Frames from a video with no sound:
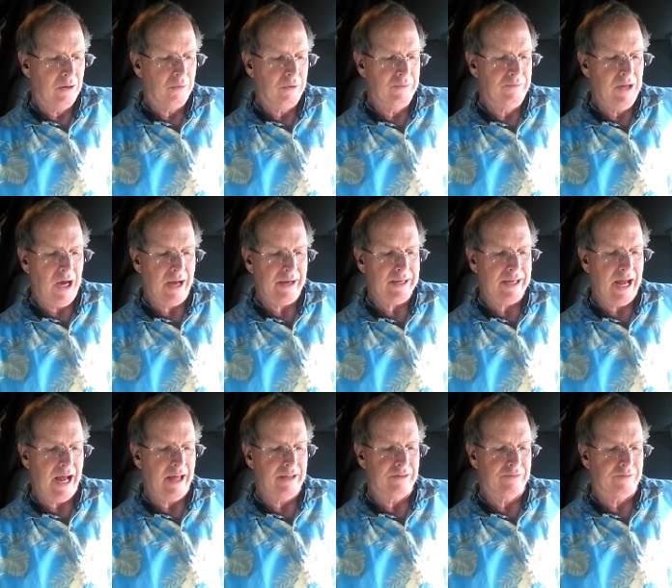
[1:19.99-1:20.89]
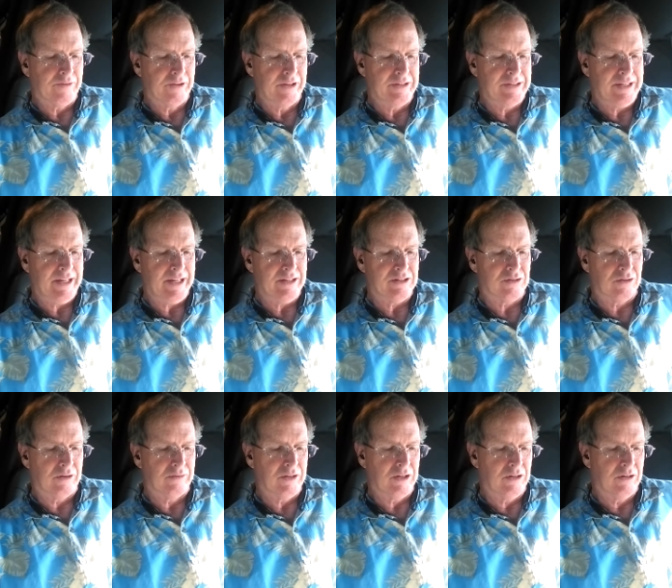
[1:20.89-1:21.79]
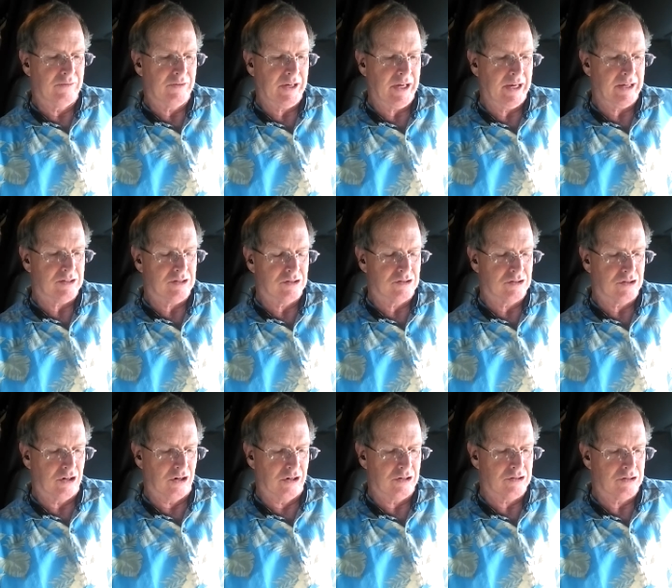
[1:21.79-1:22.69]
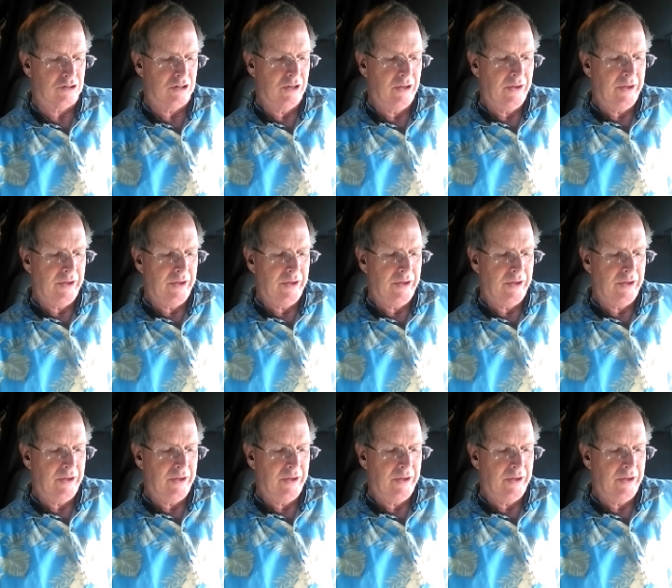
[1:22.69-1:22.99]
we've not gathered for the teacher of the Unification Church,